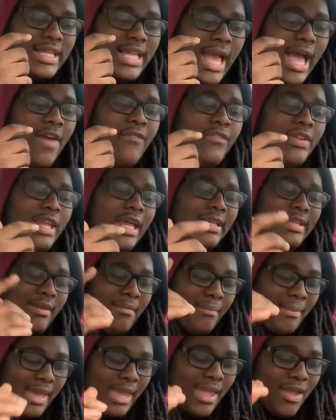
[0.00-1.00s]
I feel like the
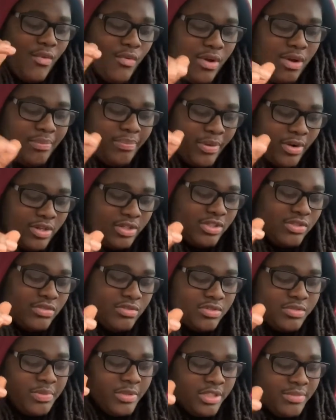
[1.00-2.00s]
main one person
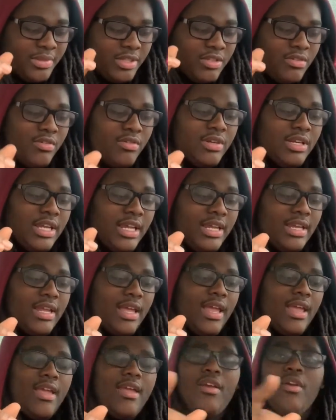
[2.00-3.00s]
who's supposed to been doing that,
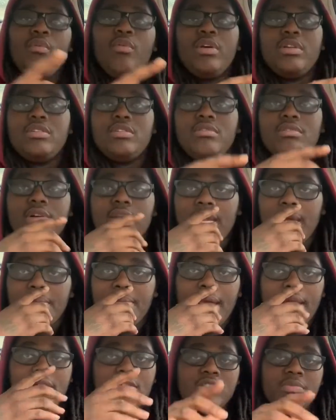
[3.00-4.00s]
wasn't doing that. I'm
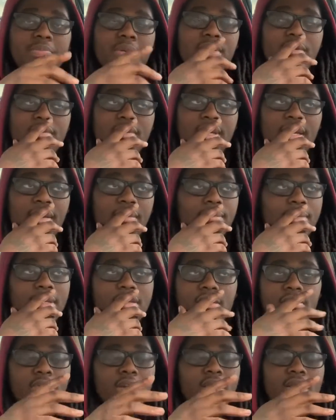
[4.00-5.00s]
not gonna speak on that, I'm not
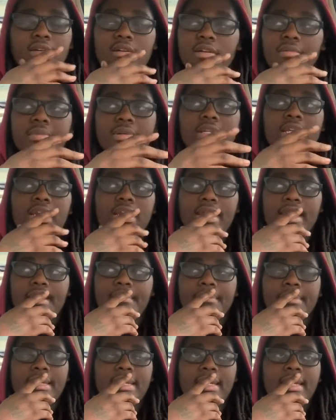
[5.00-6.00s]
gonna bring her up or none of
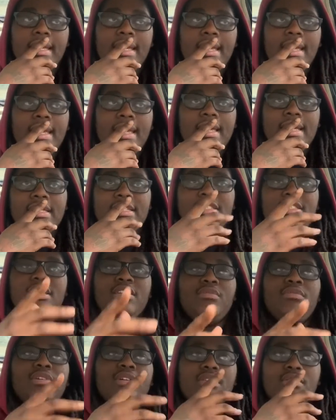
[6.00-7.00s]
that, but
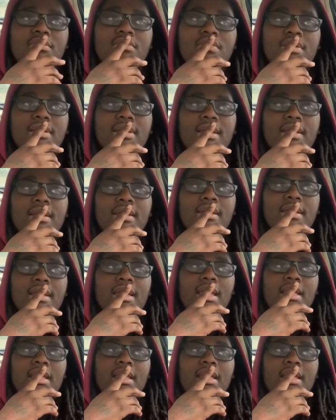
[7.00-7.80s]
she wasn't doing that.